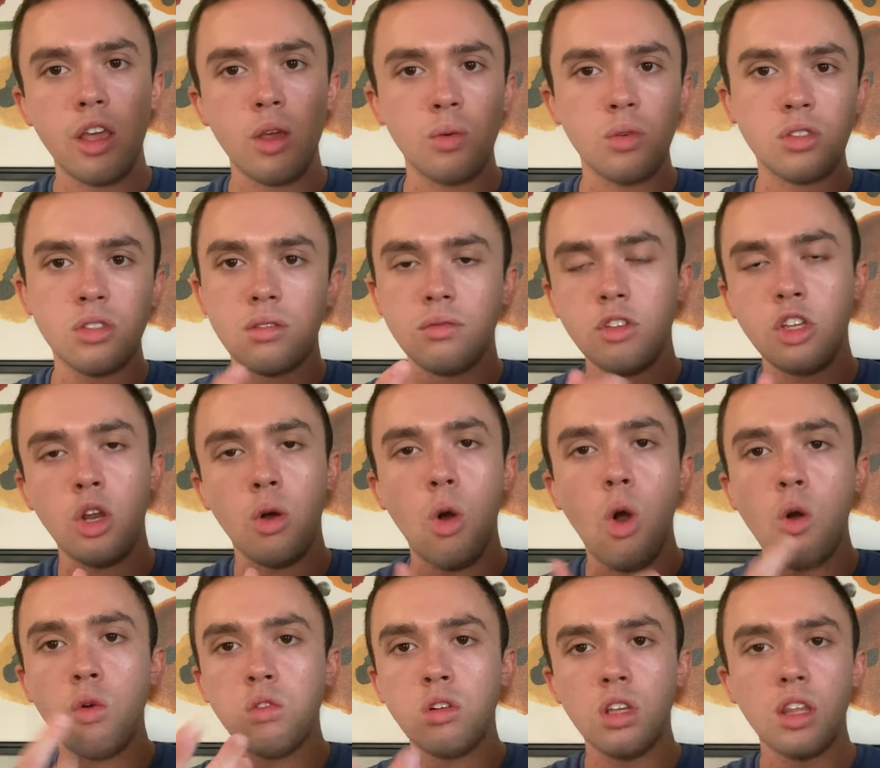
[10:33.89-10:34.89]
It was, you know,
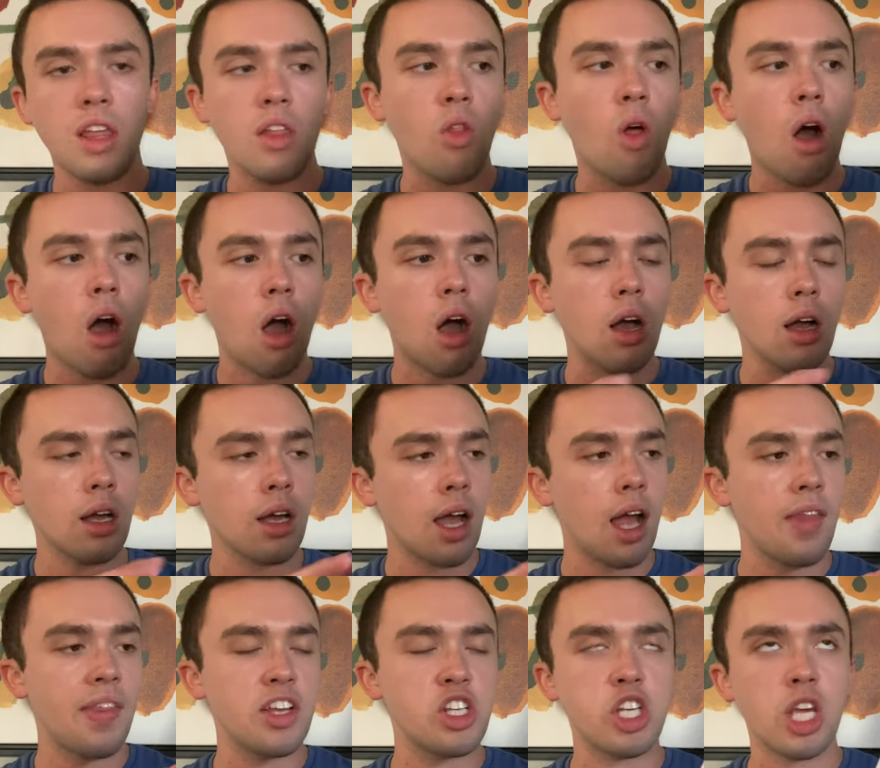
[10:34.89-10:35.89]
overly long.
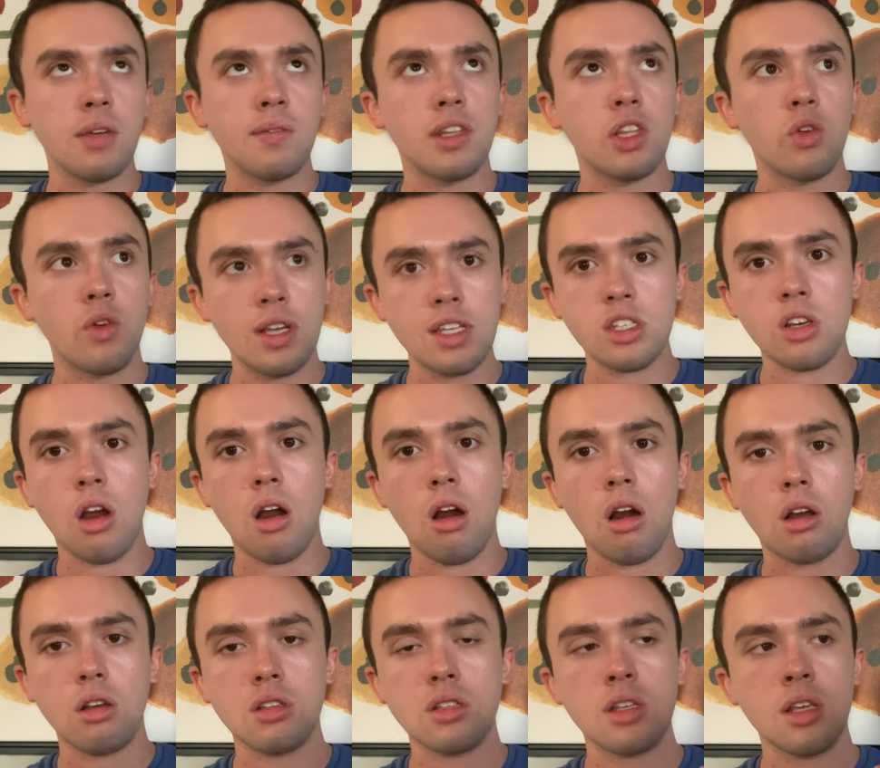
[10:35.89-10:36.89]
I think she gave it three
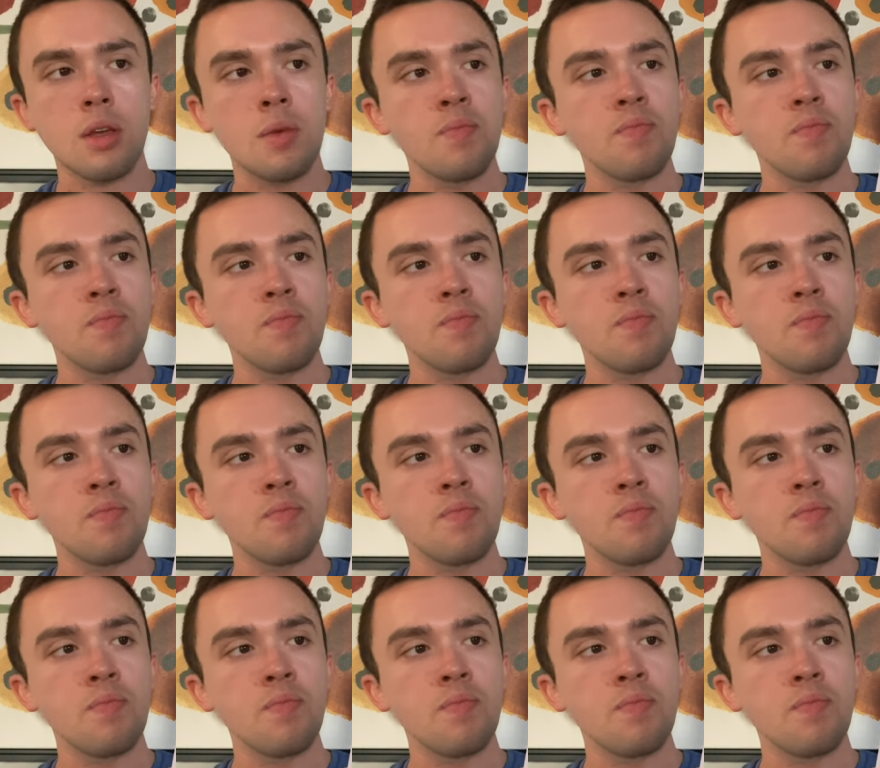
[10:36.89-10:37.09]
stars.